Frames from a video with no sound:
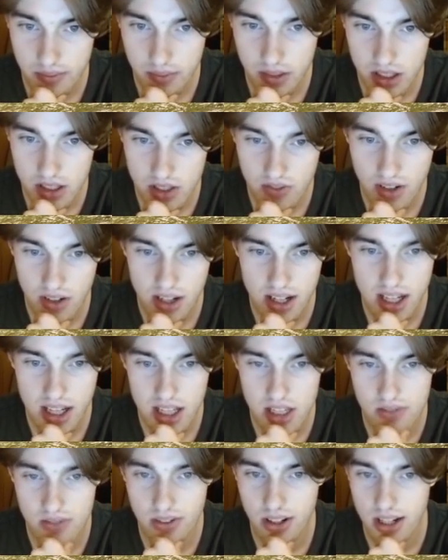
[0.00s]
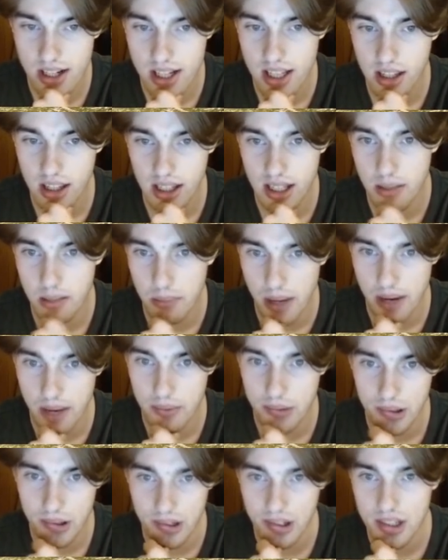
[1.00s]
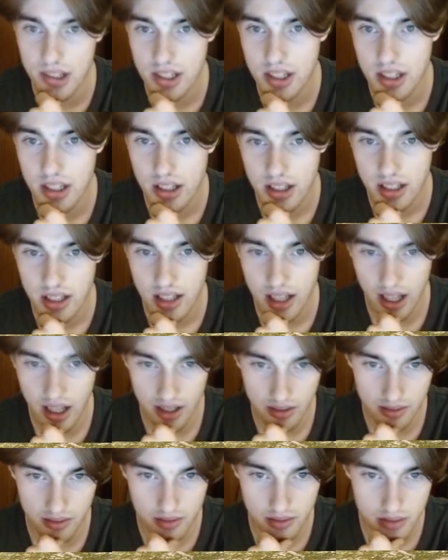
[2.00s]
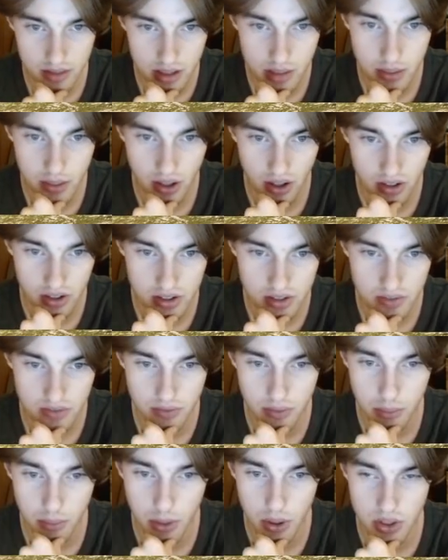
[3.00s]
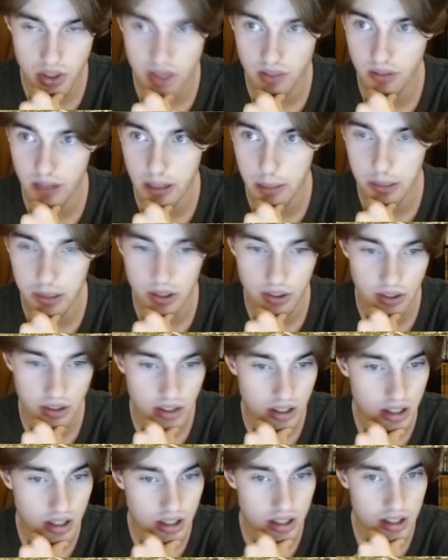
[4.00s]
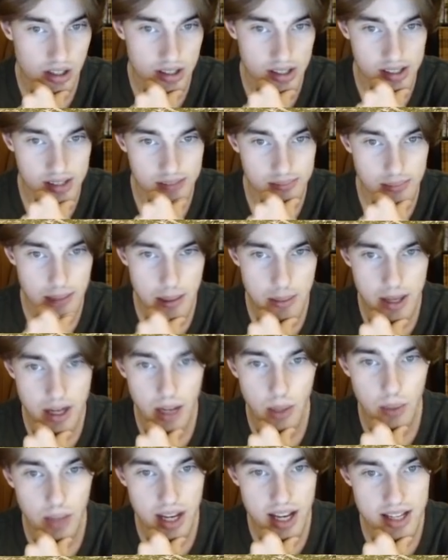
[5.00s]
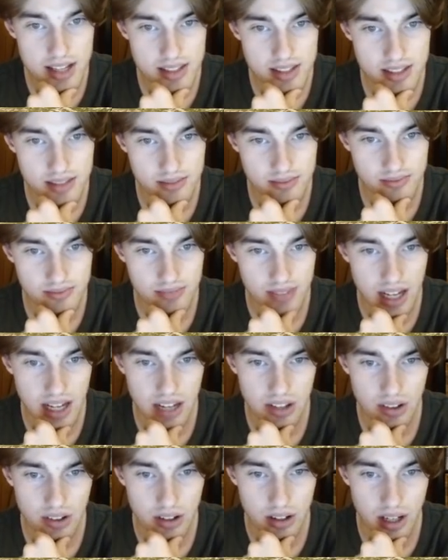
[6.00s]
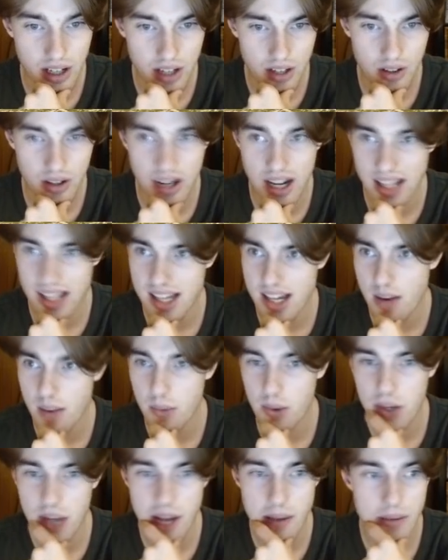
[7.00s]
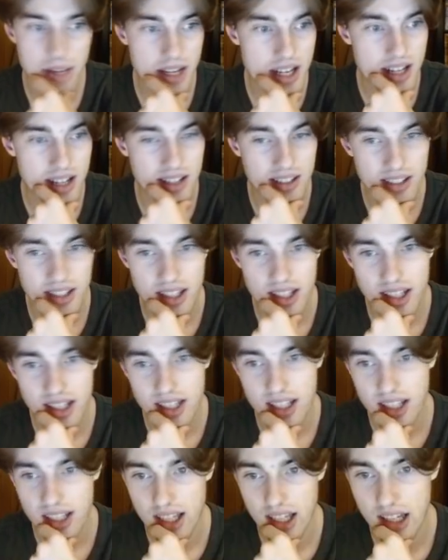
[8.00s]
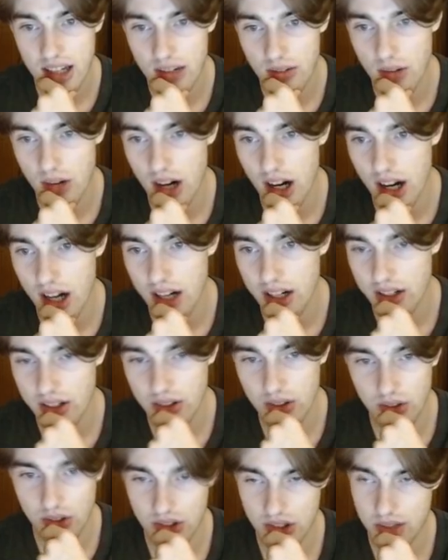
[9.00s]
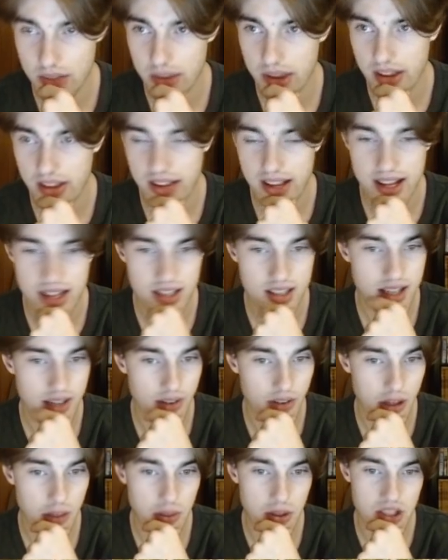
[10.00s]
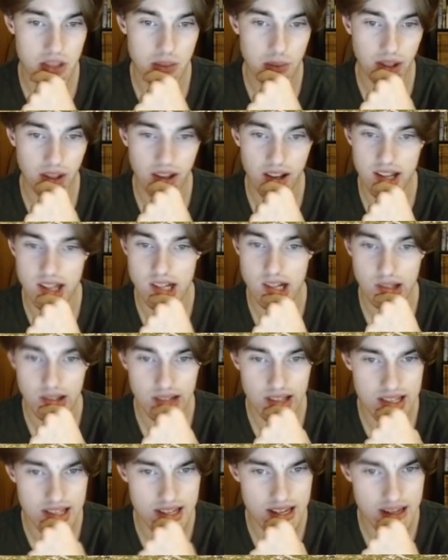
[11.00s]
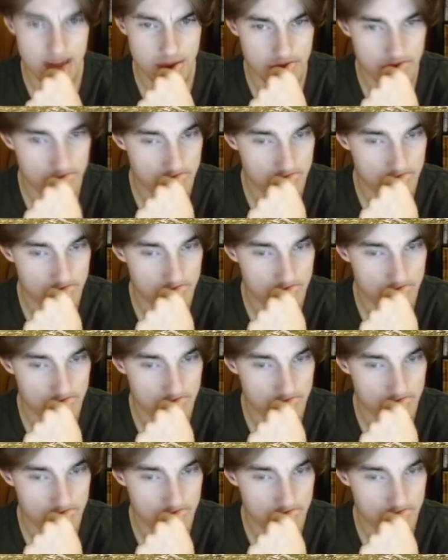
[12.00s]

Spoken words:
It's very hilly in Beirut, and to be honest, for most of Lebanon. Maybe I'll guess, I don't know. I think I will keep it here. Iran or something like that is definitely a possibility still. Let's see.